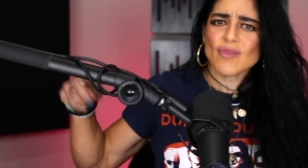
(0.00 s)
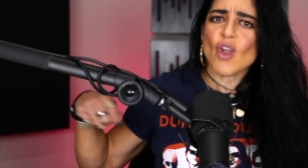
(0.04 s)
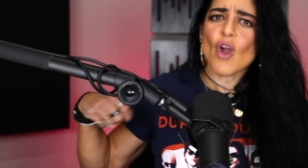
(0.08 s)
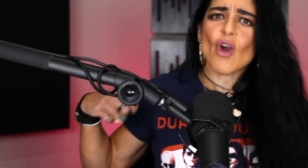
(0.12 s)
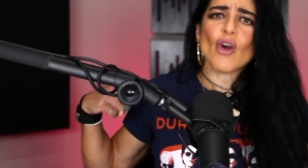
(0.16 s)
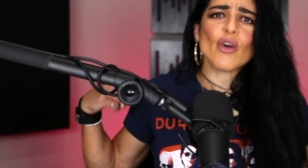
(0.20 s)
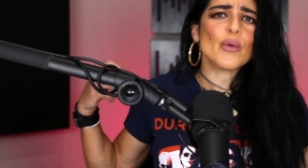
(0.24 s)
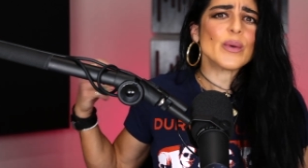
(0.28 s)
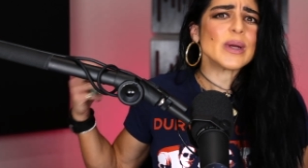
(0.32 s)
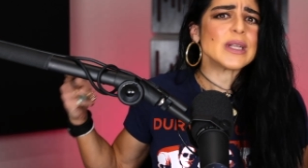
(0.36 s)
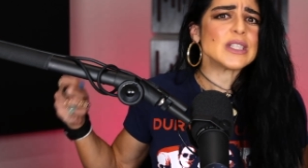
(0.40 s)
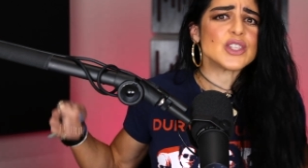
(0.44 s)

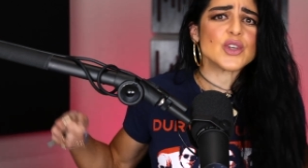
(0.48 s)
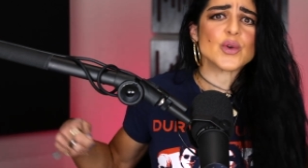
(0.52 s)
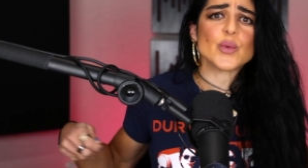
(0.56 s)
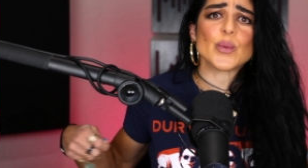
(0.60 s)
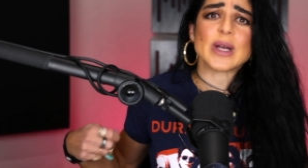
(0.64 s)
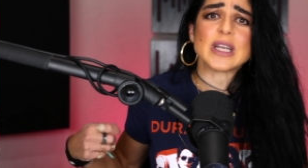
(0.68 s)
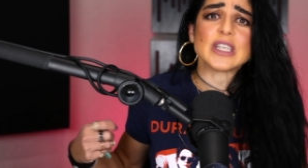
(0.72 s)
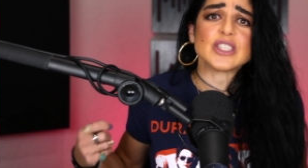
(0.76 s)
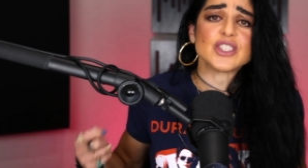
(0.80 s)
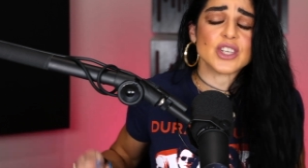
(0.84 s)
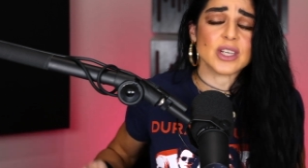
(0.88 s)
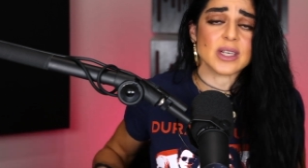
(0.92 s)
our
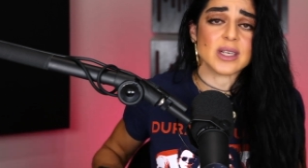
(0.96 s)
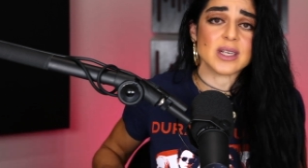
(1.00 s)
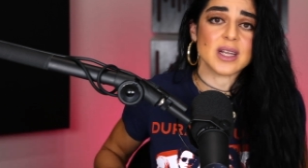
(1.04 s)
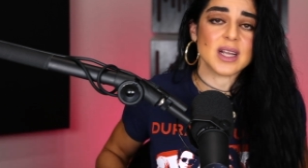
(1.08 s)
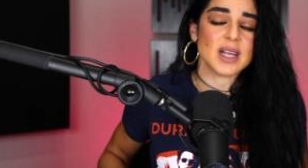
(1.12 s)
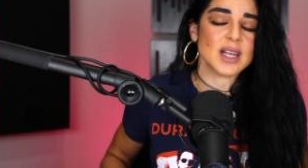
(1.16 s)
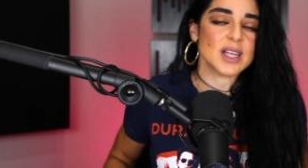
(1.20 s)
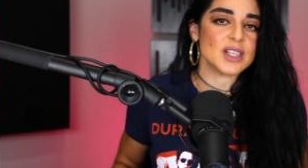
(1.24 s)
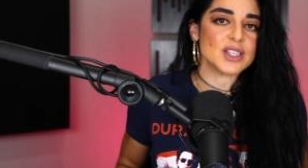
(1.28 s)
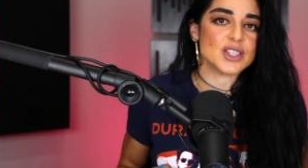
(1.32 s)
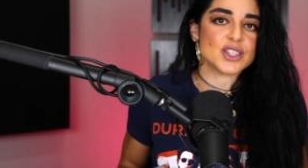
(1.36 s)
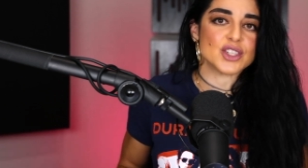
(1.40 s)
intuition
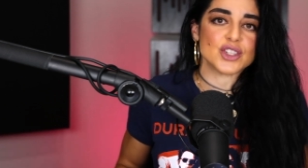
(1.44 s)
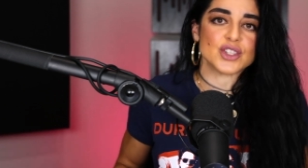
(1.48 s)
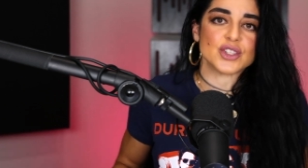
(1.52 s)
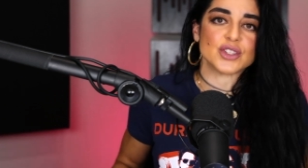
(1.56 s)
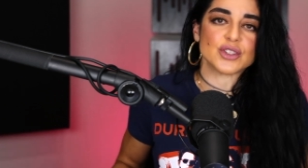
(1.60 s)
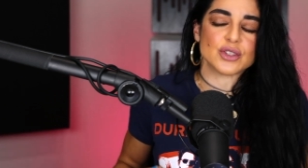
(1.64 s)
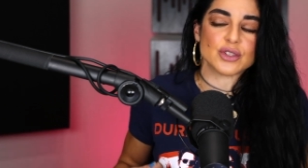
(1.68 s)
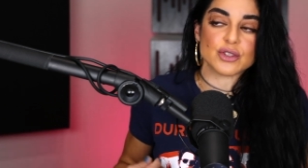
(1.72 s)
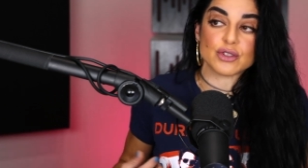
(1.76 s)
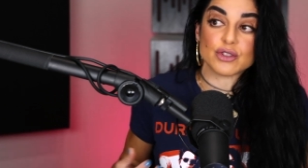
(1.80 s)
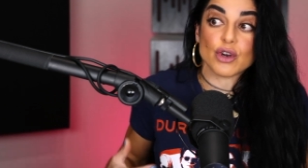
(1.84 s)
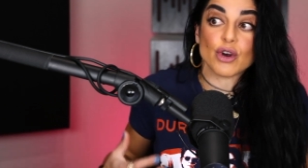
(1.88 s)
is
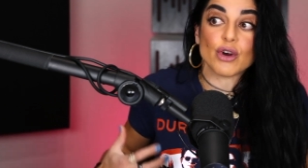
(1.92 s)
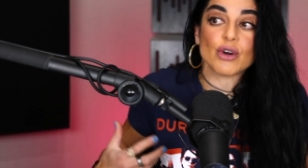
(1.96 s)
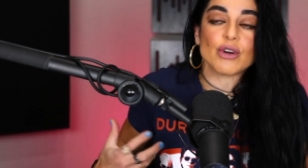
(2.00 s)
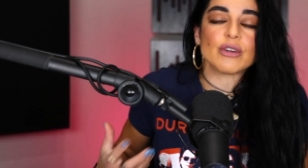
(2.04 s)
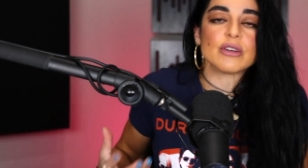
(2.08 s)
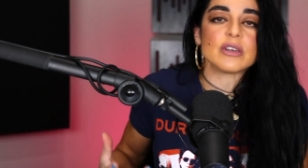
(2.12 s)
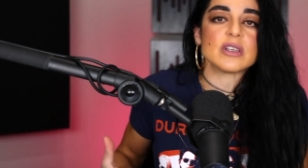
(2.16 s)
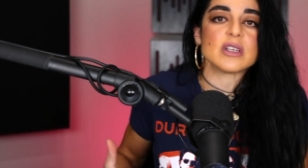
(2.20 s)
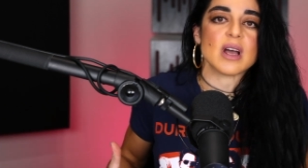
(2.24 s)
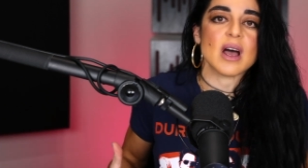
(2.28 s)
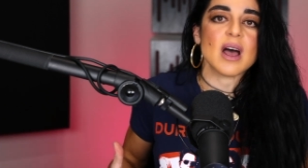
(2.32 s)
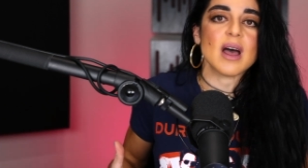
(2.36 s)

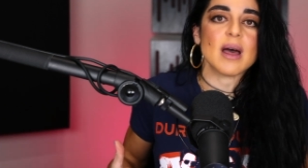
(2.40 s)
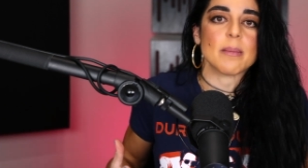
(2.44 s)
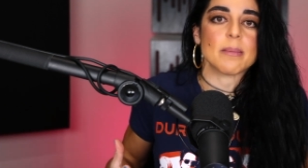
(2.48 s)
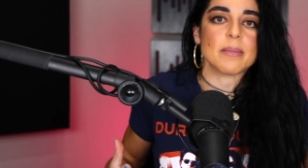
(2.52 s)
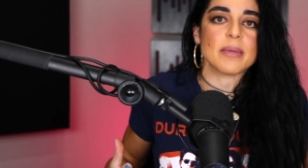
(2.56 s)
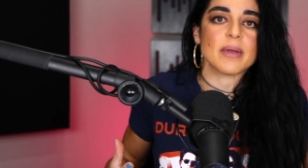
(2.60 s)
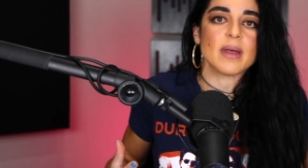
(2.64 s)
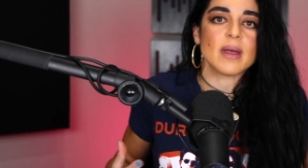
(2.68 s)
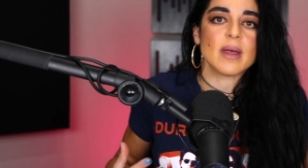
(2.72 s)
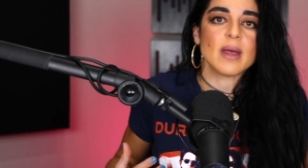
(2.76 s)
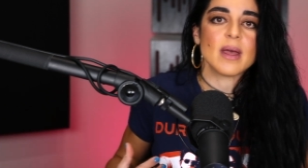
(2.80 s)
turned up,